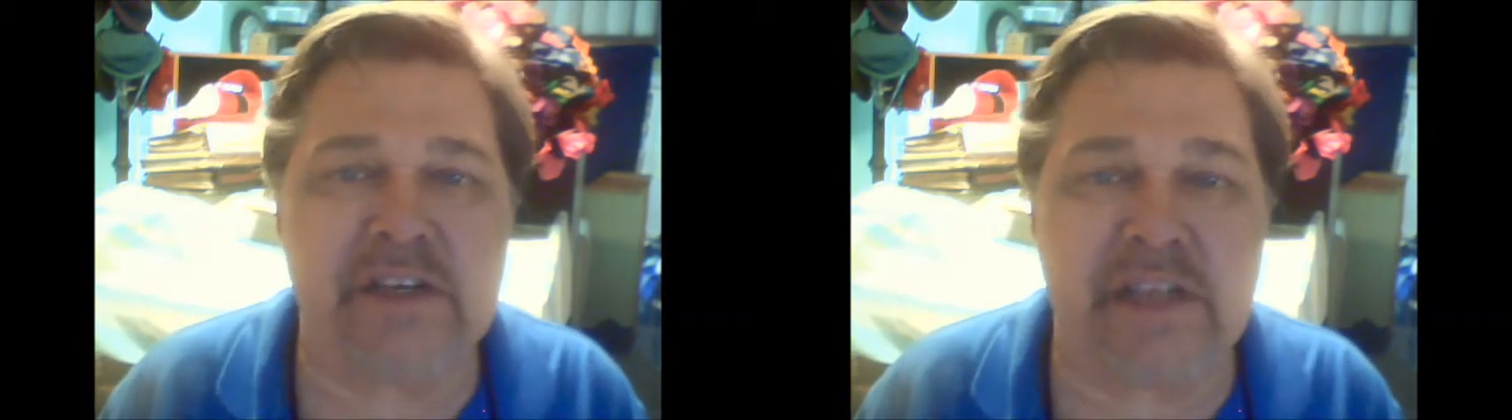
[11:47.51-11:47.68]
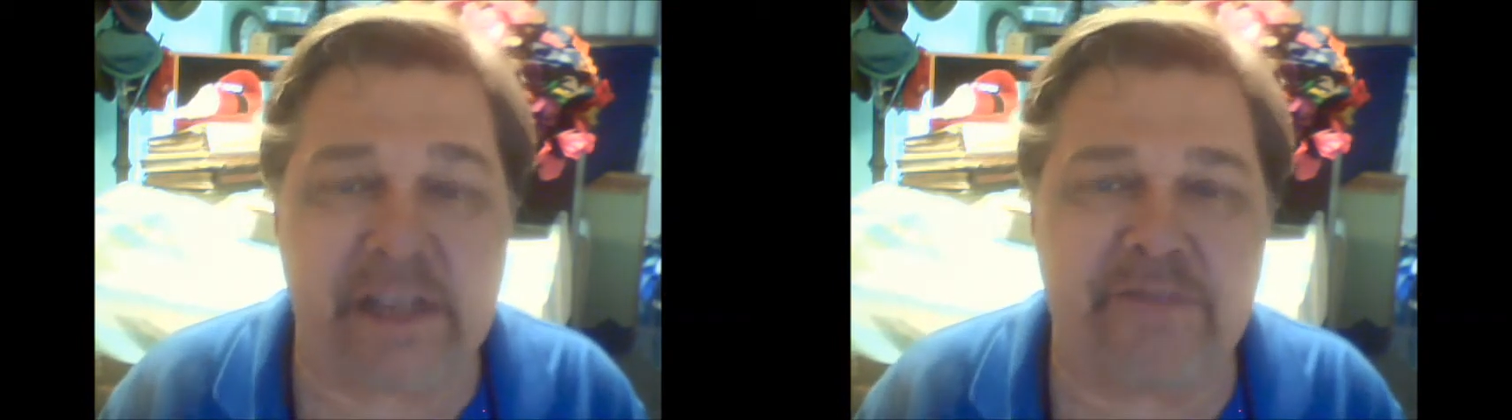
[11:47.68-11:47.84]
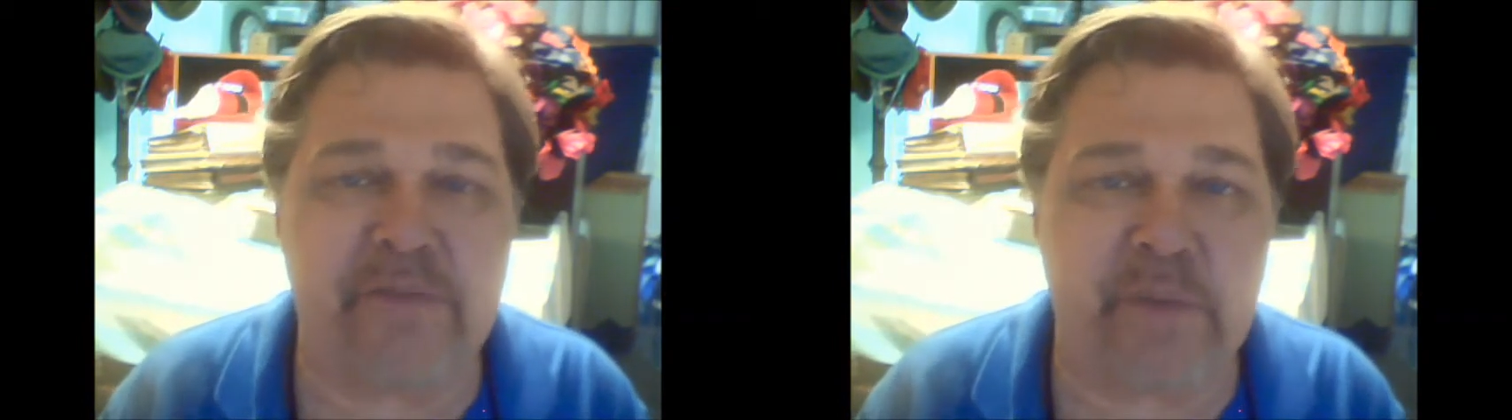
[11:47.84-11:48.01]

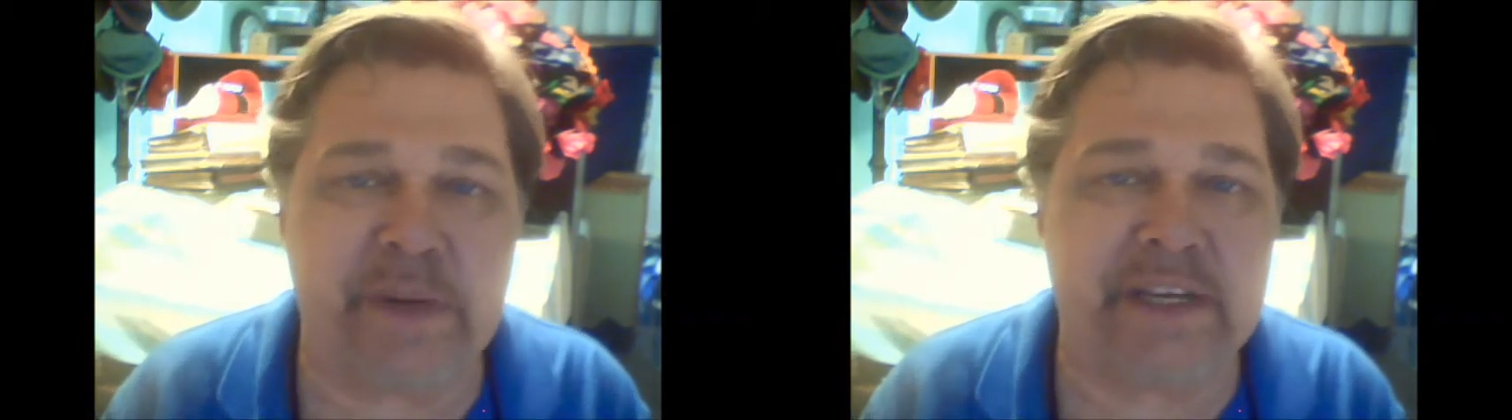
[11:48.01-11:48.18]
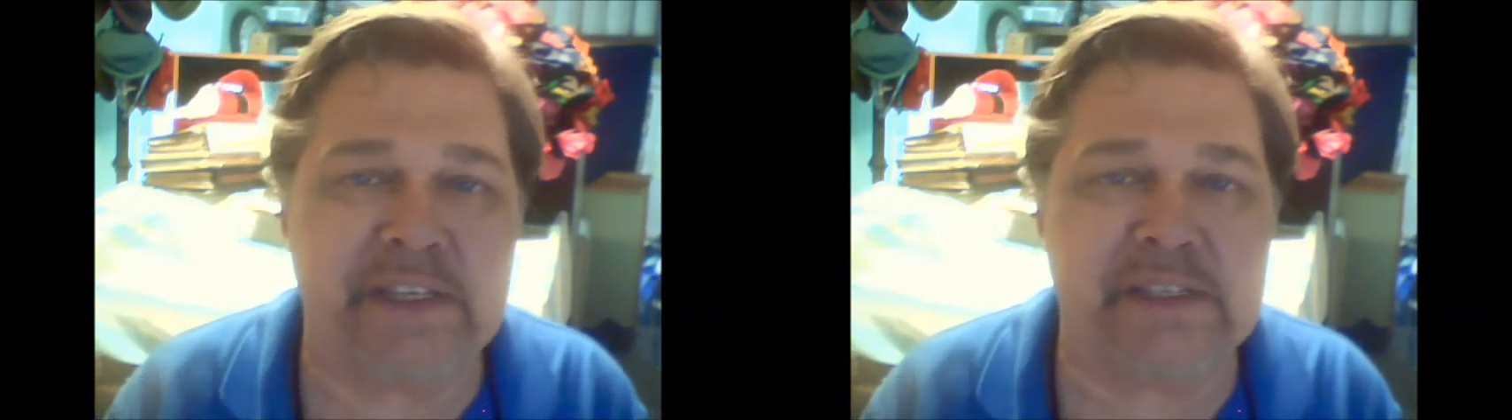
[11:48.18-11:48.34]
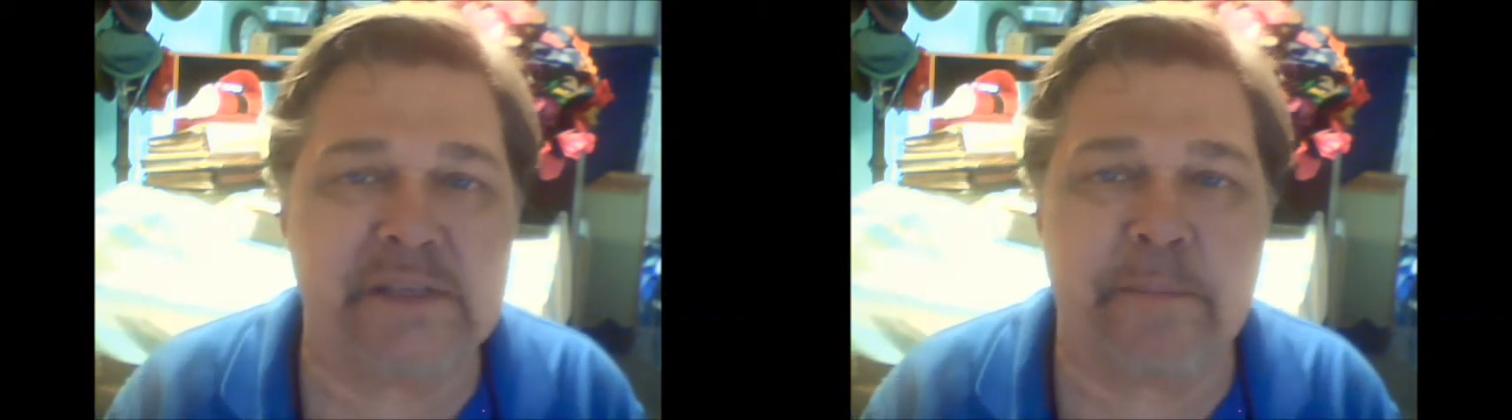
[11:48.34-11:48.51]
Cliff
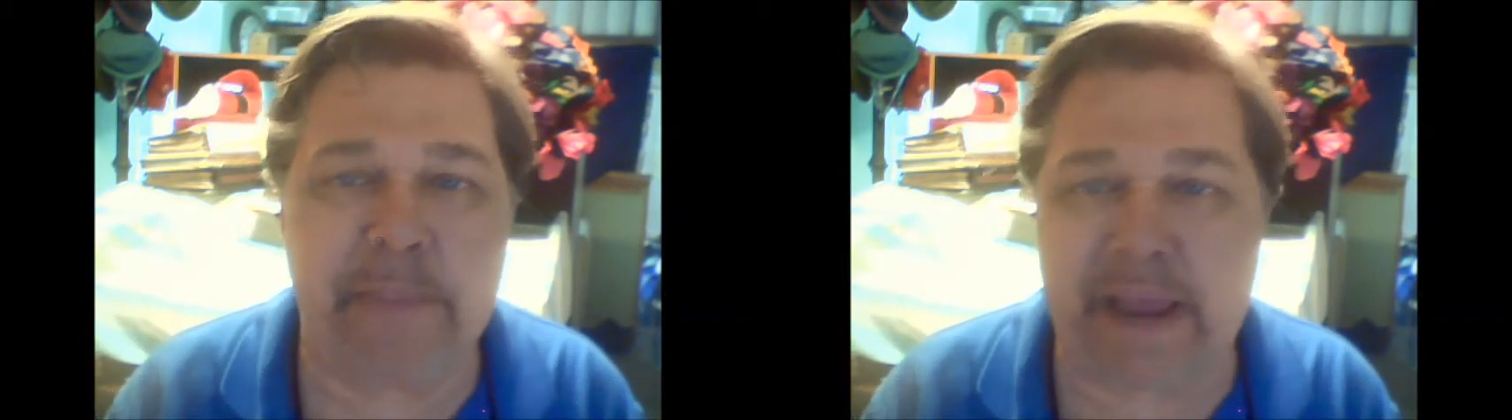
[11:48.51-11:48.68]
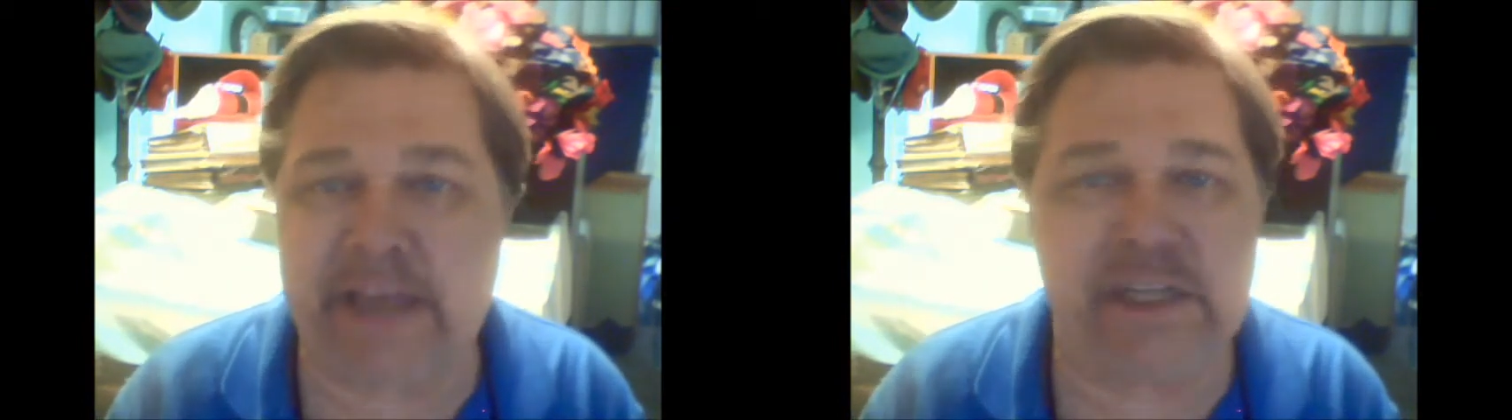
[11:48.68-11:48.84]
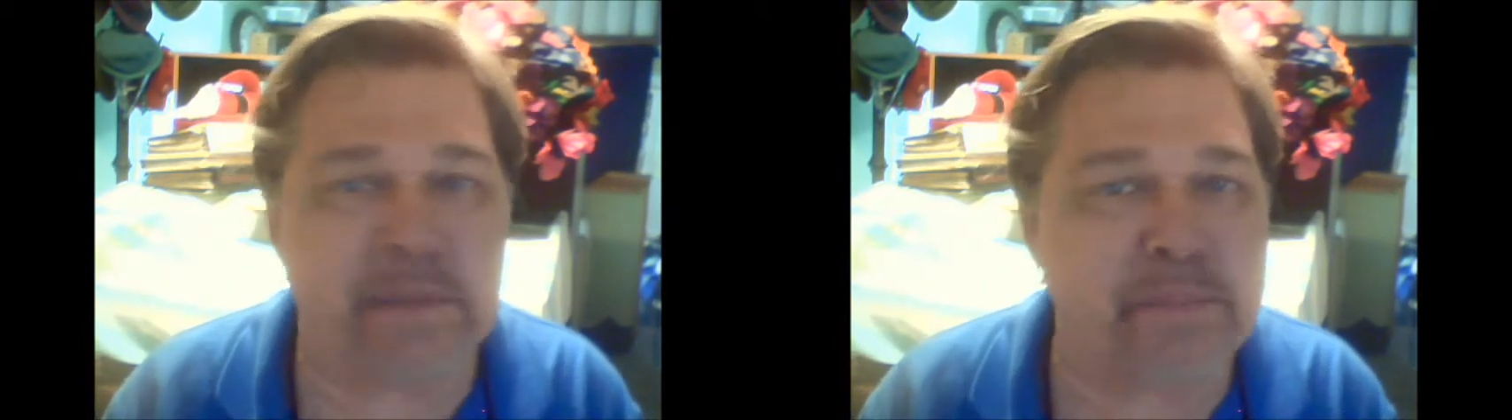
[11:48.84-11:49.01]
Wiggs
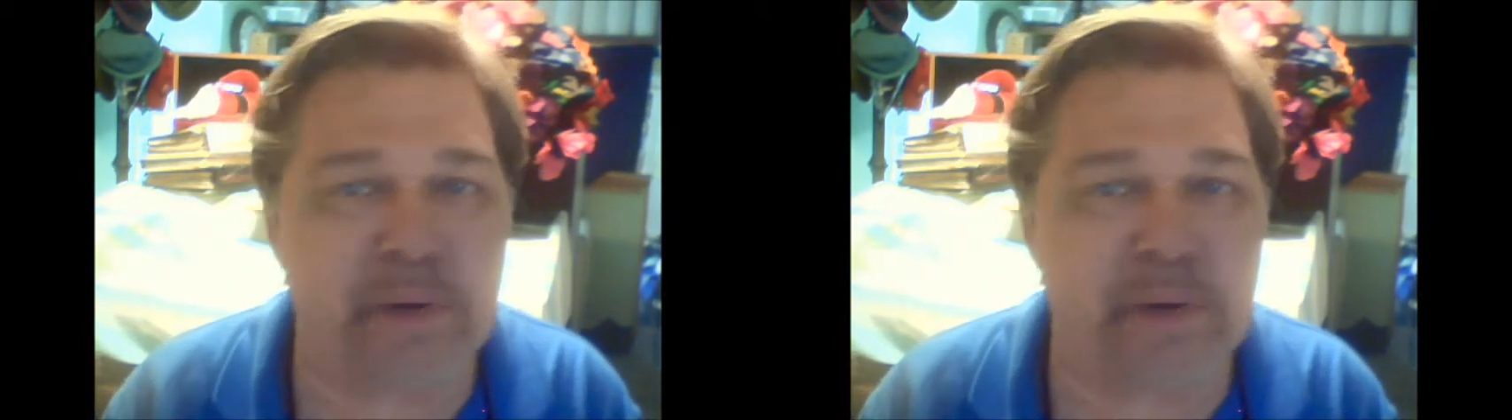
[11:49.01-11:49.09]
magic